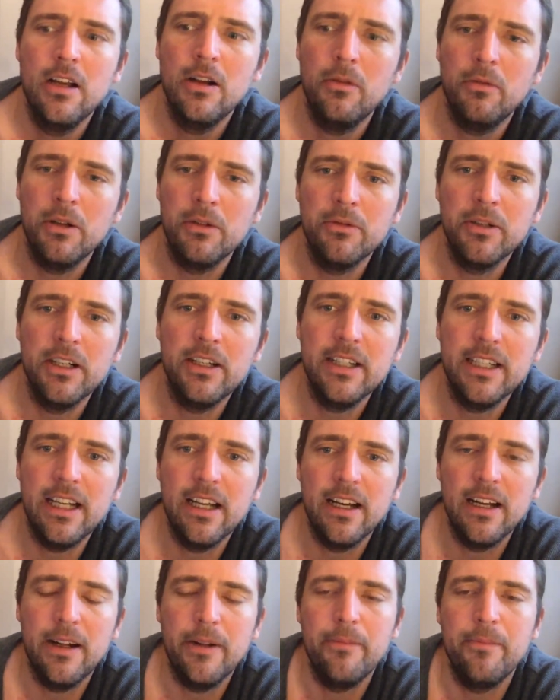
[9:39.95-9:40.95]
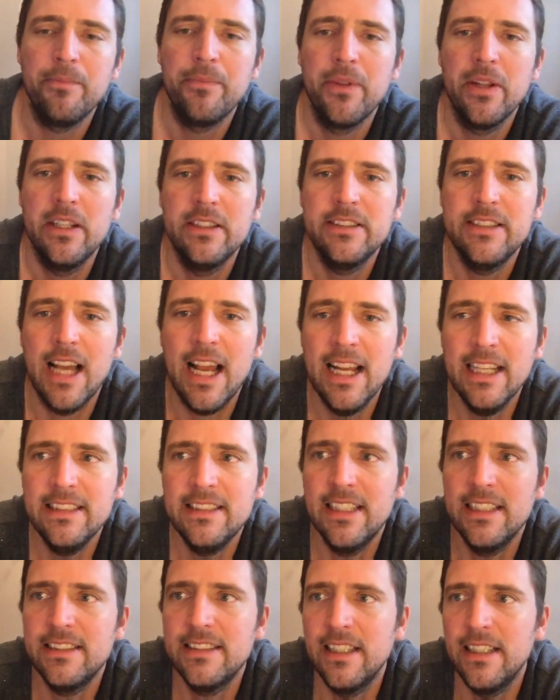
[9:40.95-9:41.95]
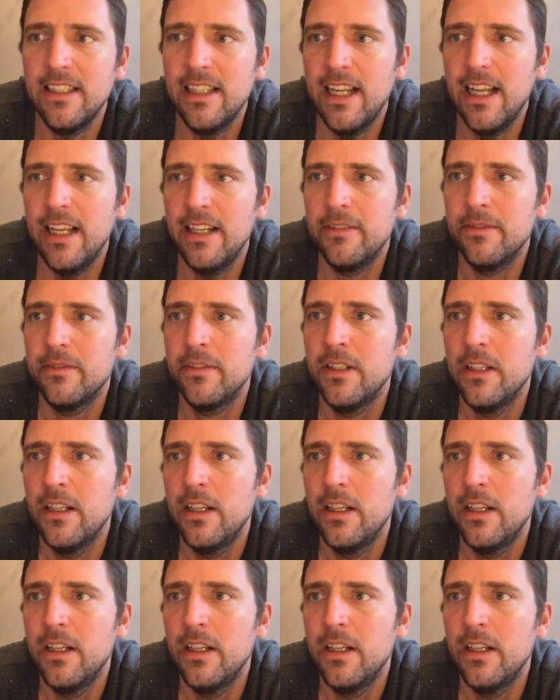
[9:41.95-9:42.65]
when really um, scientists and and